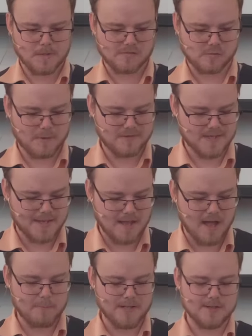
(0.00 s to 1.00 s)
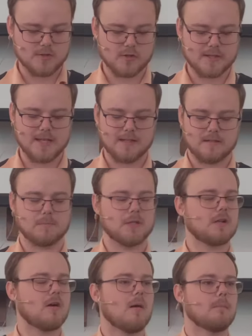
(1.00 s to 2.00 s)
So we say, God, we need your kingdom
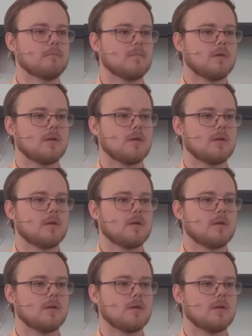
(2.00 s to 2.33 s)
to come.